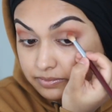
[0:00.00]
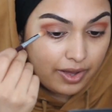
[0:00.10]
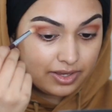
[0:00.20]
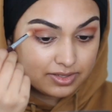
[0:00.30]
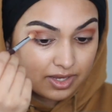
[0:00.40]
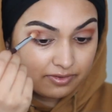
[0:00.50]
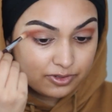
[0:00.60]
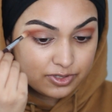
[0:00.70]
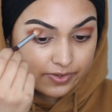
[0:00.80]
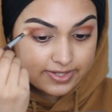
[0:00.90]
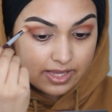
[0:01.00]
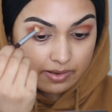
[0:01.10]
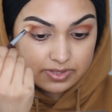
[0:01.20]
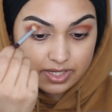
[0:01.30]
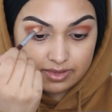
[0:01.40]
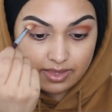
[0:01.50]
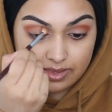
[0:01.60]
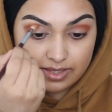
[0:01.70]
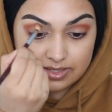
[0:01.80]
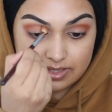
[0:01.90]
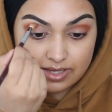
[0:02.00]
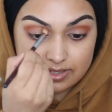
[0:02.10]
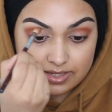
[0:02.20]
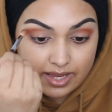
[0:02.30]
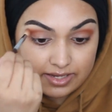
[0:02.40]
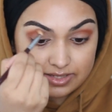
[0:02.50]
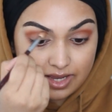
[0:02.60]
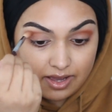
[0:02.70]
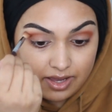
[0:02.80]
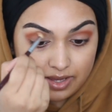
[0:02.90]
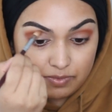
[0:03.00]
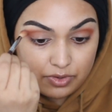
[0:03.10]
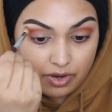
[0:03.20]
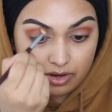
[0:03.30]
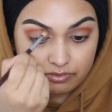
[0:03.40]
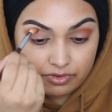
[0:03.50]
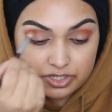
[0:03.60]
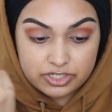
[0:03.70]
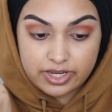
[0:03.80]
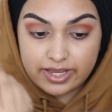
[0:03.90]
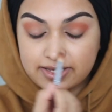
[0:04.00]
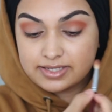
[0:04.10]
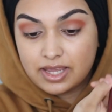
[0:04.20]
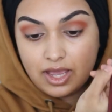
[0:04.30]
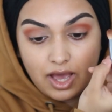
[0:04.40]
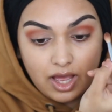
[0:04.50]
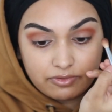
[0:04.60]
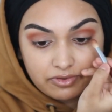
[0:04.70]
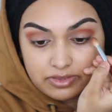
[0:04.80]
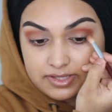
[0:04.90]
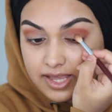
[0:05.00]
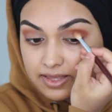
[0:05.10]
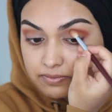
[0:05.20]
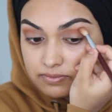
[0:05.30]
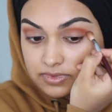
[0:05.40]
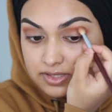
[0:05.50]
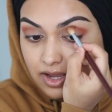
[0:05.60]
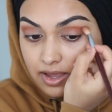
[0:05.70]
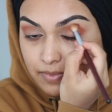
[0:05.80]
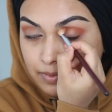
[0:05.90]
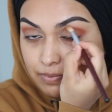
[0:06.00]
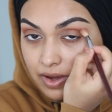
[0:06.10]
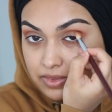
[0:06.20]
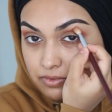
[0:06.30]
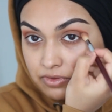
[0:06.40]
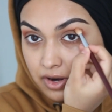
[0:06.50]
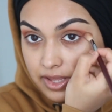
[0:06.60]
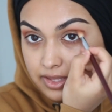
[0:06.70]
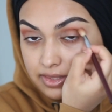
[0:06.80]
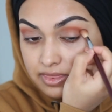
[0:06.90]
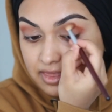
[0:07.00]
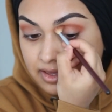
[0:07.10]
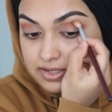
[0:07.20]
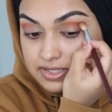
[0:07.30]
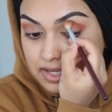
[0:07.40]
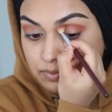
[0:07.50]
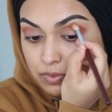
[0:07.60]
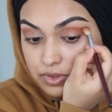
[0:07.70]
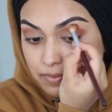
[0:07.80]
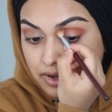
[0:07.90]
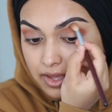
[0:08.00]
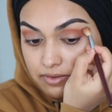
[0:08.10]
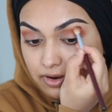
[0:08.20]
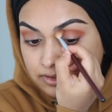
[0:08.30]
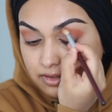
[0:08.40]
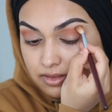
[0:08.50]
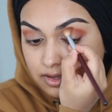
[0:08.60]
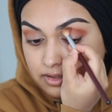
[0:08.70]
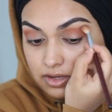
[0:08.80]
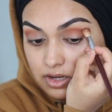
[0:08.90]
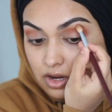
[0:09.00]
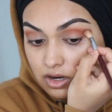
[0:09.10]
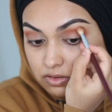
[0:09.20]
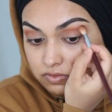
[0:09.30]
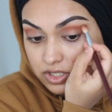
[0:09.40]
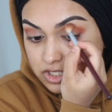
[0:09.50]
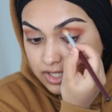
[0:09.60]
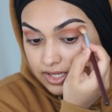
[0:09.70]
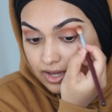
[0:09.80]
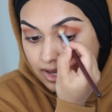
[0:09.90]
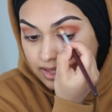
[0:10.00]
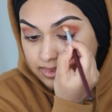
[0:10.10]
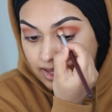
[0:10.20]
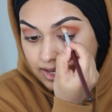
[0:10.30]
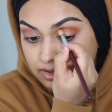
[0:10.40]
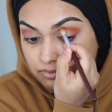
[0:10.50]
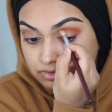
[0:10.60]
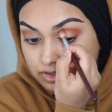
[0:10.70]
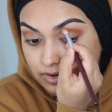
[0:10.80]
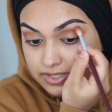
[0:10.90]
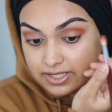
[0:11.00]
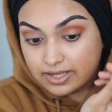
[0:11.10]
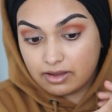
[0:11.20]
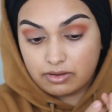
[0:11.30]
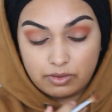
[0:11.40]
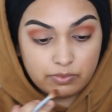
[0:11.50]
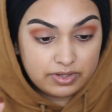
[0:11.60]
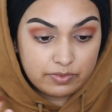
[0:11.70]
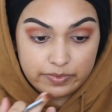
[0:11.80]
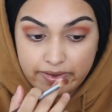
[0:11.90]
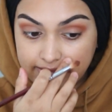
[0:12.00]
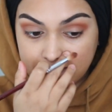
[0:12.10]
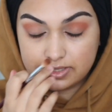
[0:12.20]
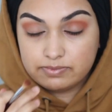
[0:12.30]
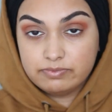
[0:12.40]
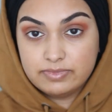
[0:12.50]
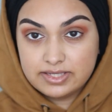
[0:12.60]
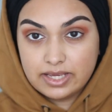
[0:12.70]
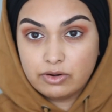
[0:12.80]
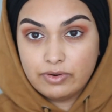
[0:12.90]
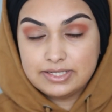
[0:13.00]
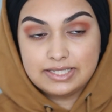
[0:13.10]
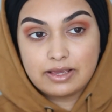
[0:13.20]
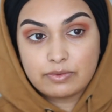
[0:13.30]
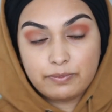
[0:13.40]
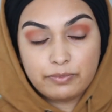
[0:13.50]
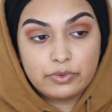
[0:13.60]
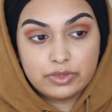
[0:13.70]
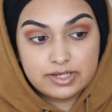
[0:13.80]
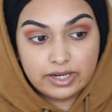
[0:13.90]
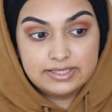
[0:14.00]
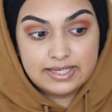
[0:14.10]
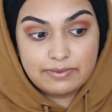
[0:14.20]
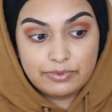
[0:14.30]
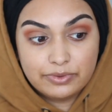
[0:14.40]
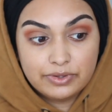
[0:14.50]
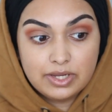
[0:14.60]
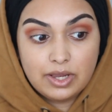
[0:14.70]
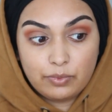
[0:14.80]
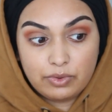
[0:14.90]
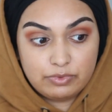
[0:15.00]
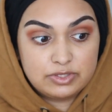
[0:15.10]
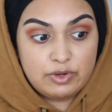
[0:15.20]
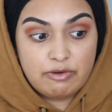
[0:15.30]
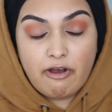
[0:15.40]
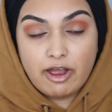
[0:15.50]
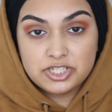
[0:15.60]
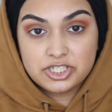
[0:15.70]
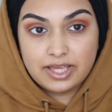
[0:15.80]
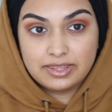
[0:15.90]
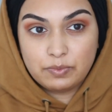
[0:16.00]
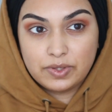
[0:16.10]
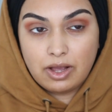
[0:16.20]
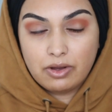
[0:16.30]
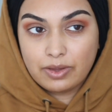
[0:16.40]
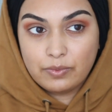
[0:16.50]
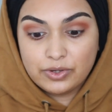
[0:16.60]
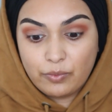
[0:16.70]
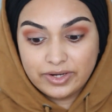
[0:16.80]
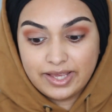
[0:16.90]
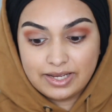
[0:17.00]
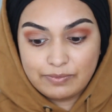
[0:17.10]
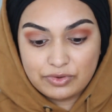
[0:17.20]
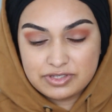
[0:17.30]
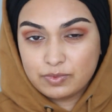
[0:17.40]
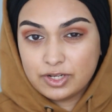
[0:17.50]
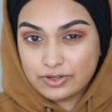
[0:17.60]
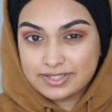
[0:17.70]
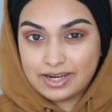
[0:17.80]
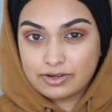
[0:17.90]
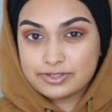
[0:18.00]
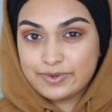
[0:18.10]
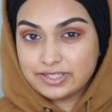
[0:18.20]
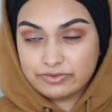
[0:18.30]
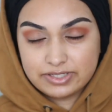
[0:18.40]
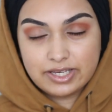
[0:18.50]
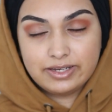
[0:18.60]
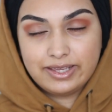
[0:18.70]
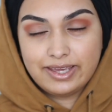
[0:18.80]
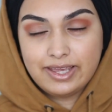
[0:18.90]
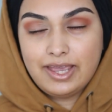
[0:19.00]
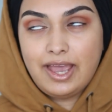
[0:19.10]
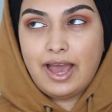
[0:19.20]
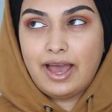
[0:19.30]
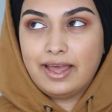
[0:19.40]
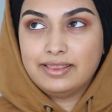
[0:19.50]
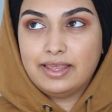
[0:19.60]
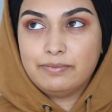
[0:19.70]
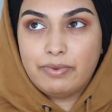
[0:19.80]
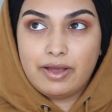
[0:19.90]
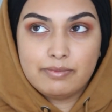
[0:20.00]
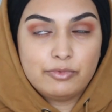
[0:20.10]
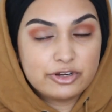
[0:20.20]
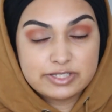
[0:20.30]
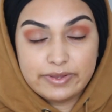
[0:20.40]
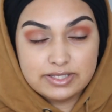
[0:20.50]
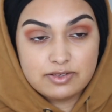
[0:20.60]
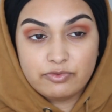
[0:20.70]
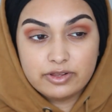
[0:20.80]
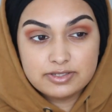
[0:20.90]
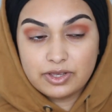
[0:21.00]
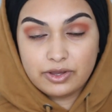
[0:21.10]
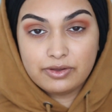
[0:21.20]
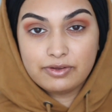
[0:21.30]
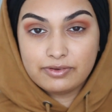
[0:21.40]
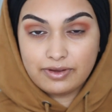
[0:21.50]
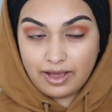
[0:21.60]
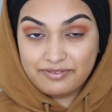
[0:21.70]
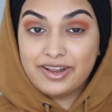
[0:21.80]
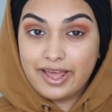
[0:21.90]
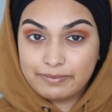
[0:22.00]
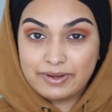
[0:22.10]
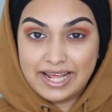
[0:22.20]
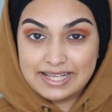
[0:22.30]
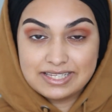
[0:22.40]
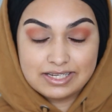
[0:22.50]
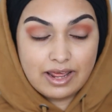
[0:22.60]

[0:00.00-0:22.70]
But I've also accepted that these things take time, you can't rush it. I'd rather take the time and buy the right things that we want to buy rather than rushing it and then regretting it. And we made that mistake already. Like, we bought the dining table, which we rushed, and then we're like, okay, we don't want it anymore, so we lost out because we had to return it and then buy a more expensive one. So I've learned my lesson.